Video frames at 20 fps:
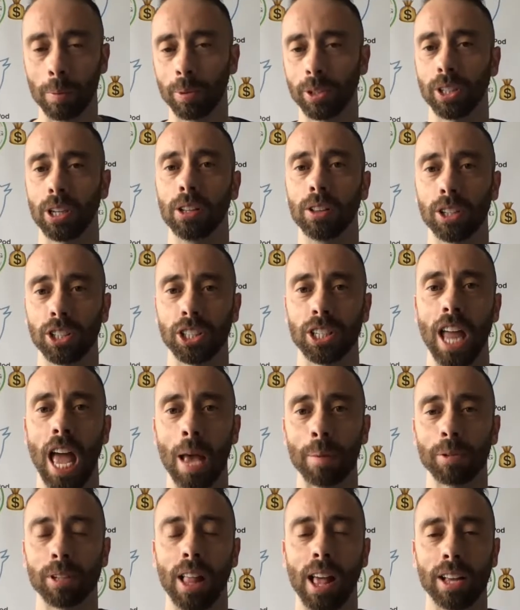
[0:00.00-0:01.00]
of the
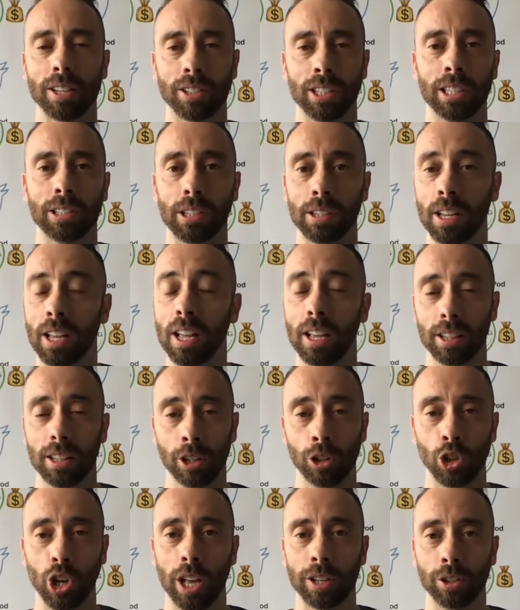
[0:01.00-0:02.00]
snaps last season. The
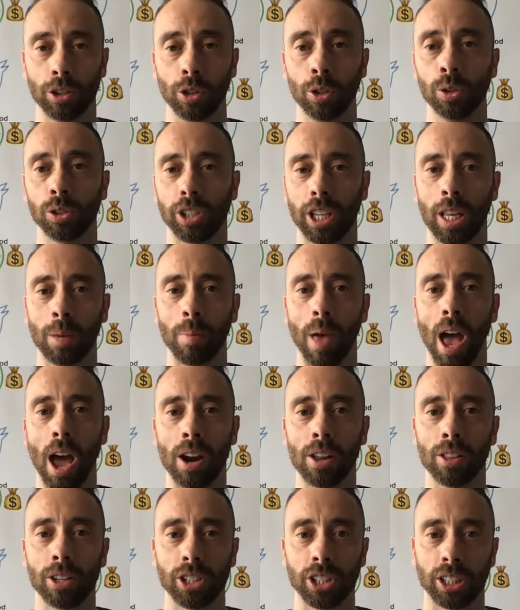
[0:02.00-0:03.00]
Jets used him out of
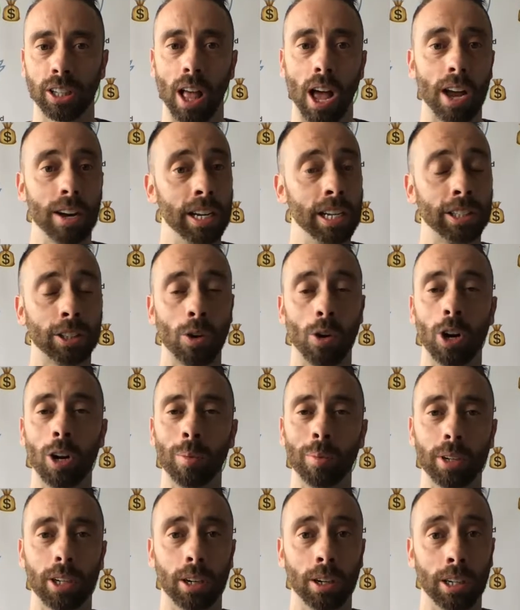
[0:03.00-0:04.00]
the slot, and he's
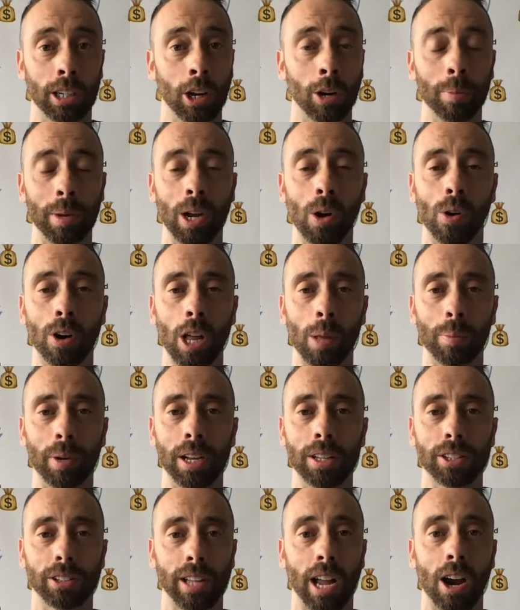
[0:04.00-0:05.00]
going to be going up
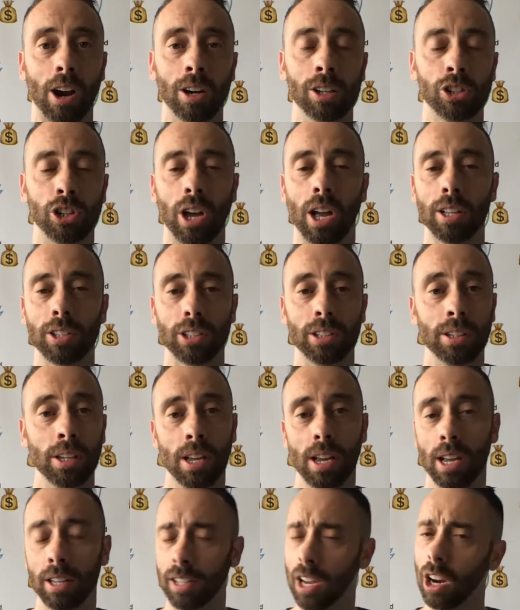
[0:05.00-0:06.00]
against Taron Johnson.
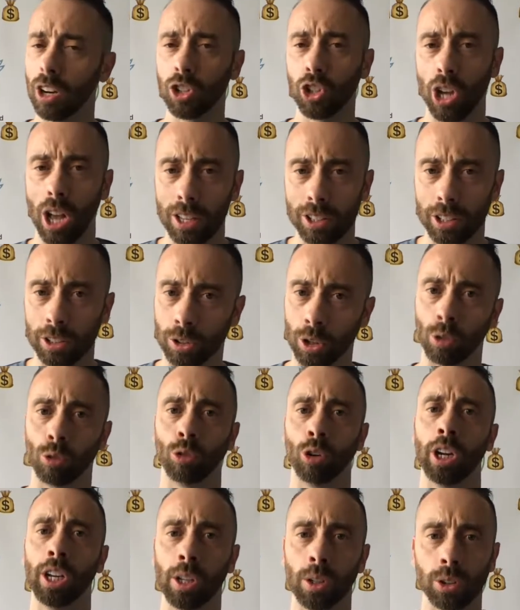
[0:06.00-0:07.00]
Taron Johnson's a
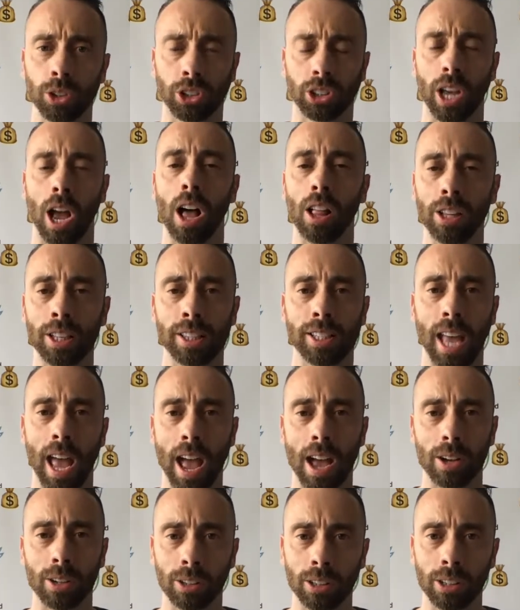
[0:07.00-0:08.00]
real solid
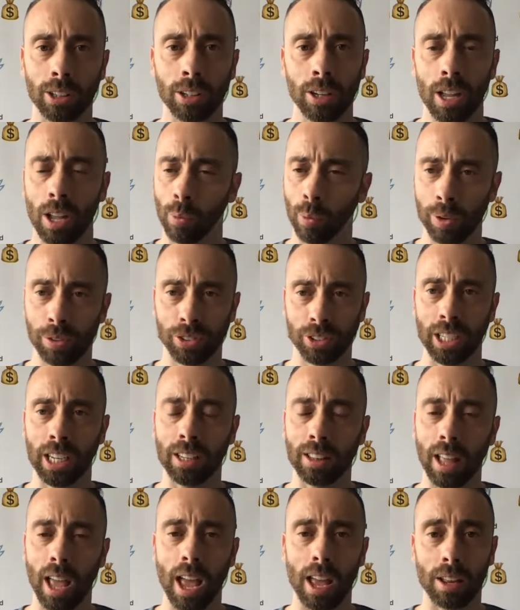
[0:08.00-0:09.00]
tackler. We've seen
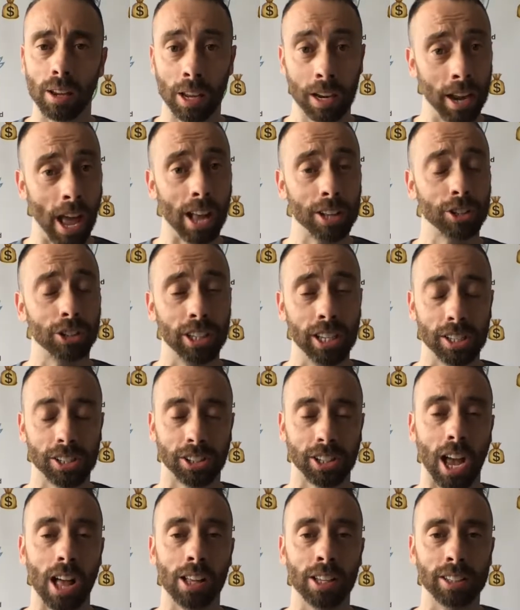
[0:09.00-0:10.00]
that, and actually his
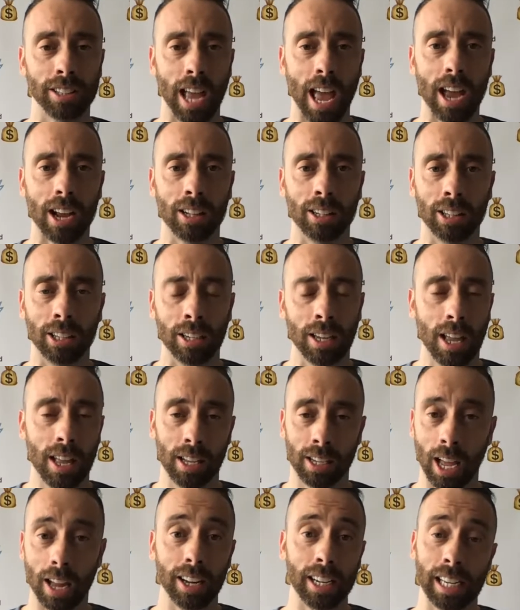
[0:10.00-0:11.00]
solid tackling
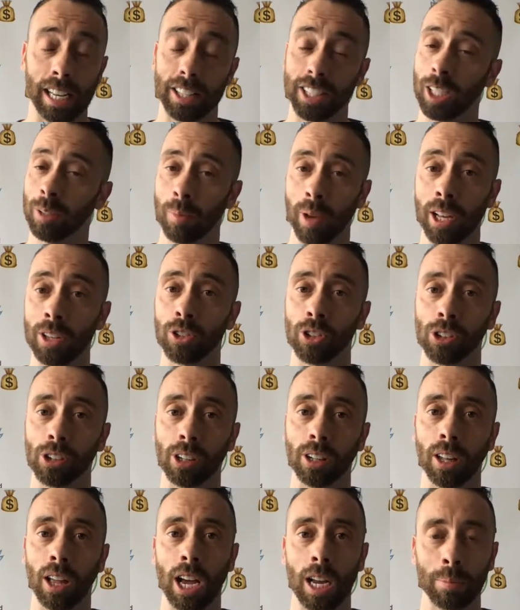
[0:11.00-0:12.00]
kind of gets him injured a
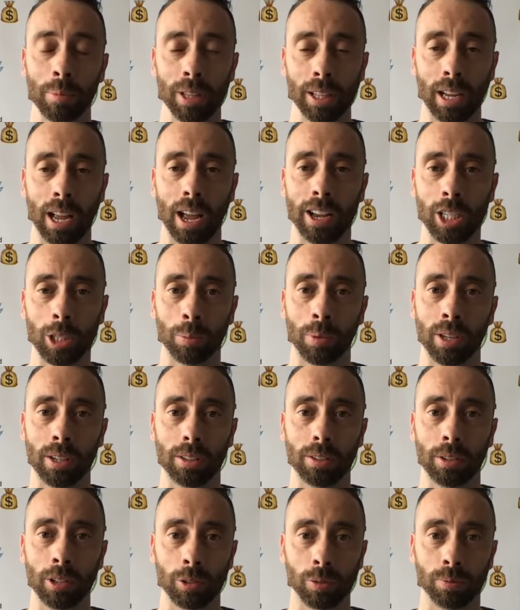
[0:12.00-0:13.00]
lot. I mean, the guy spent
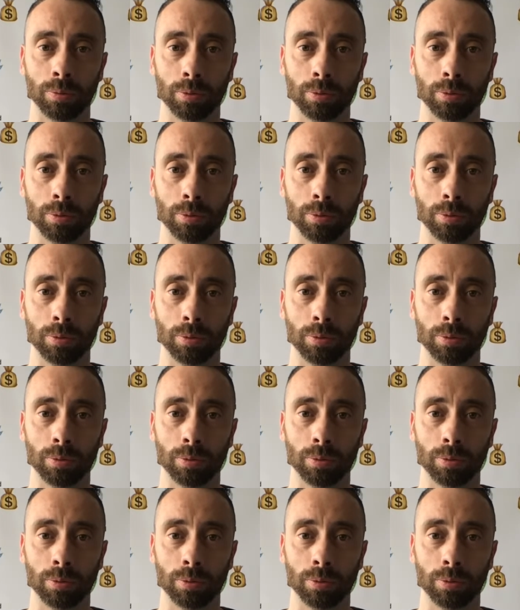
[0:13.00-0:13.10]
his